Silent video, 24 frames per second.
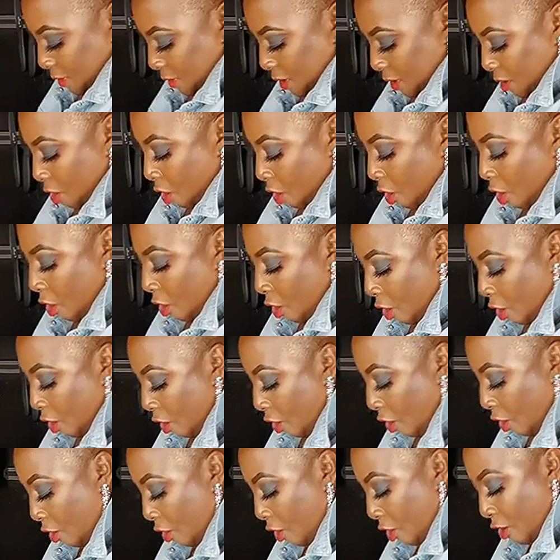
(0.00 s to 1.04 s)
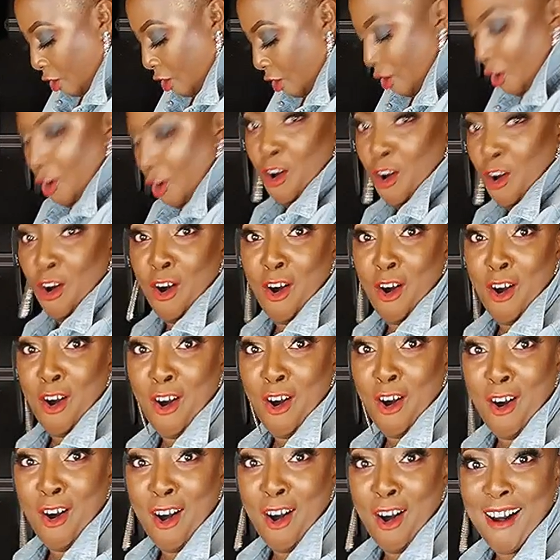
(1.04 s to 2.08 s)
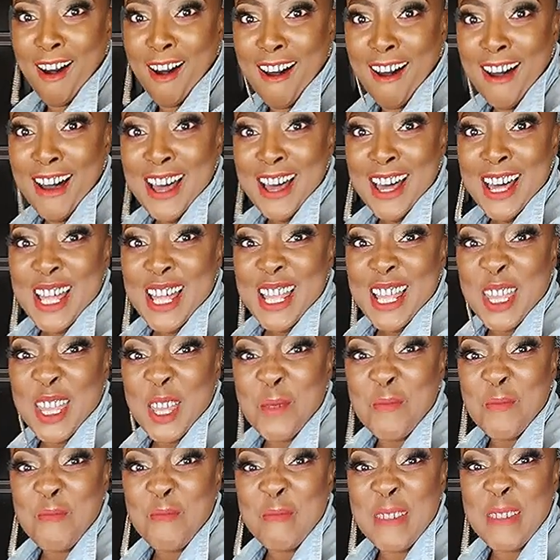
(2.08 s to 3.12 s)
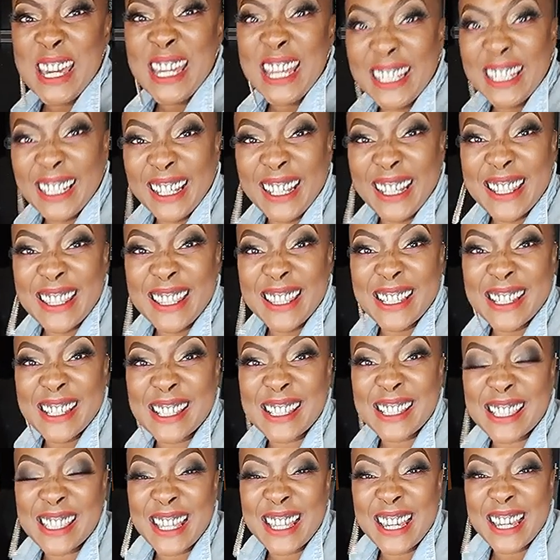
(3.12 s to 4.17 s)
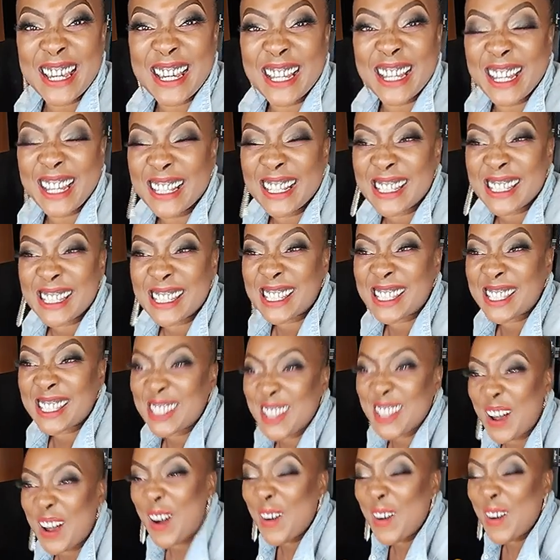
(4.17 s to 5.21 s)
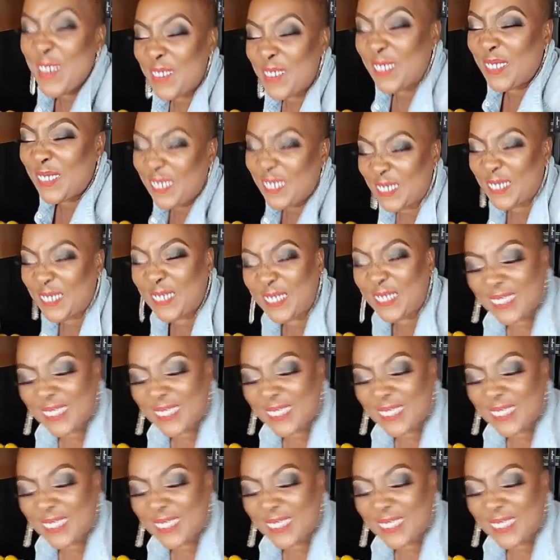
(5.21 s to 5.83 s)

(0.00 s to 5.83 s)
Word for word: oh, oh, oh, oh. The meat in this thing is so. Oh,